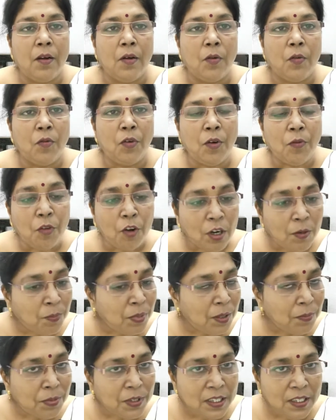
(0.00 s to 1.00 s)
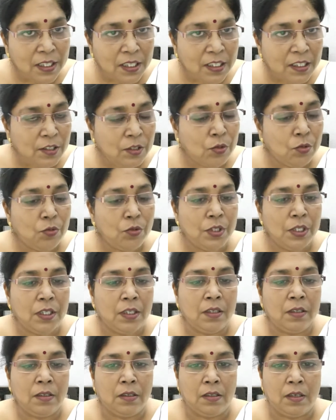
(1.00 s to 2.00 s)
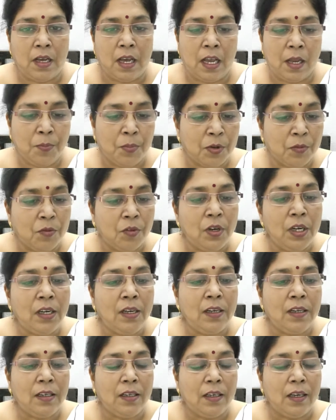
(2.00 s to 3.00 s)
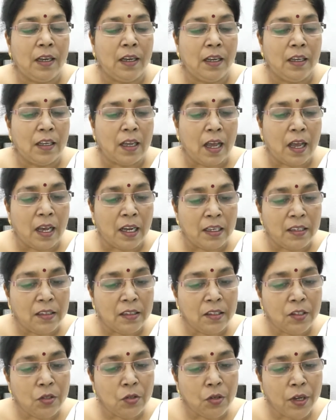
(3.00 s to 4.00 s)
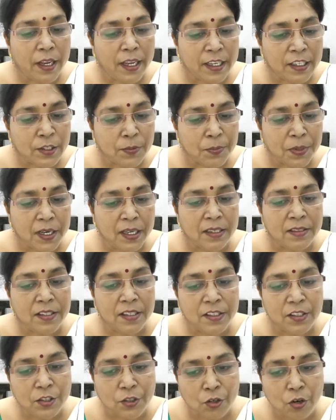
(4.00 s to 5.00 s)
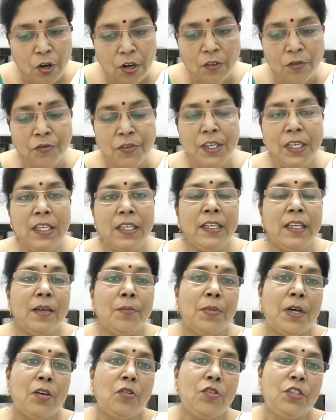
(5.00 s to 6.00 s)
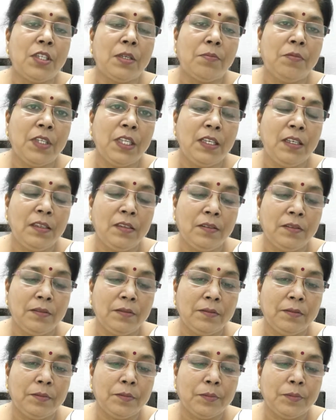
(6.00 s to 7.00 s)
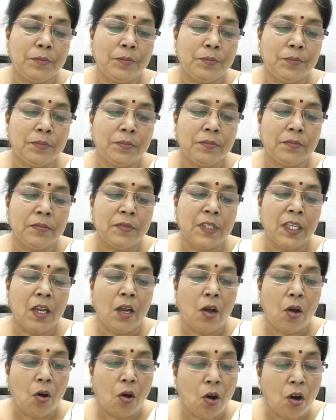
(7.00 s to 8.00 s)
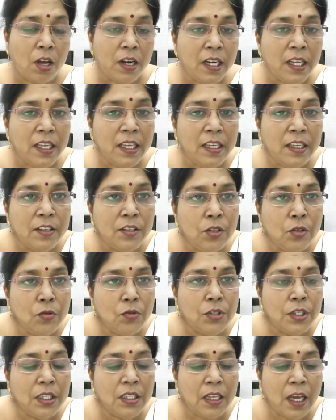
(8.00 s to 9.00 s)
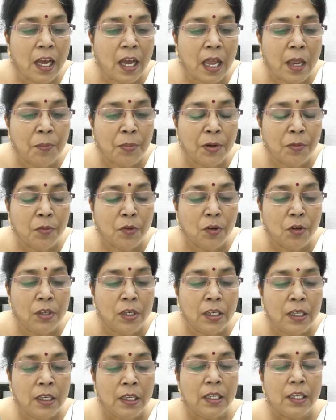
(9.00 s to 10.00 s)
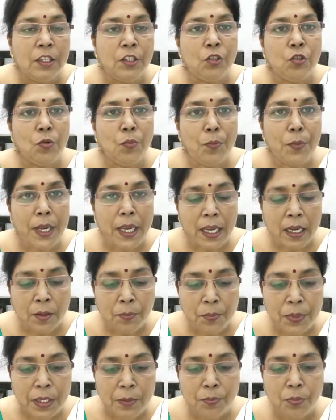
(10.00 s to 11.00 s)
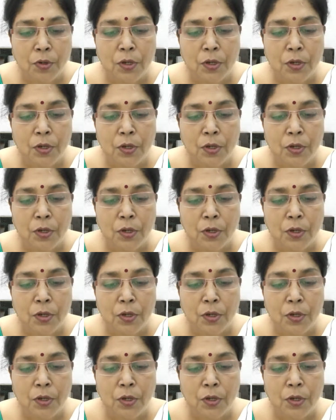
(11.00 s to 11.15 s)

For what purpose he is using hyperbole? Either to express a strong feeling about something, or he is using the hyperbole to make people